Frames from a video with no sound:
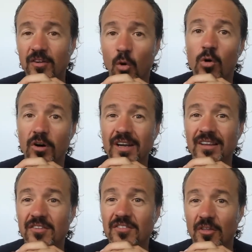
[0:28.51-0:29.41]
or in the
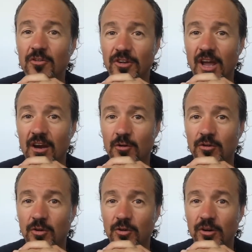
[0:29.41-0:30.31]
southern
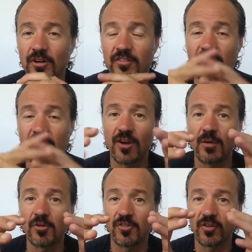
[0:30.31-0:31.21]

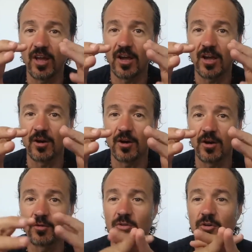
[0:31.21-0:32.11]
hemisphere to
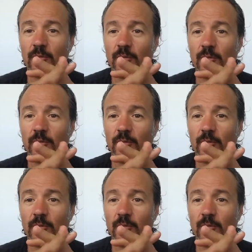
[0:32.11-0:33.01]
equatorial belt.
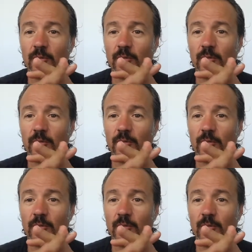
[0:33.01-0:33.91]
So we're talking
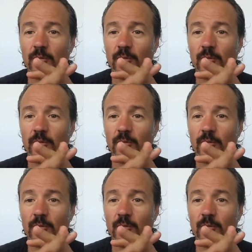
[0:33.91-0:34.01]
about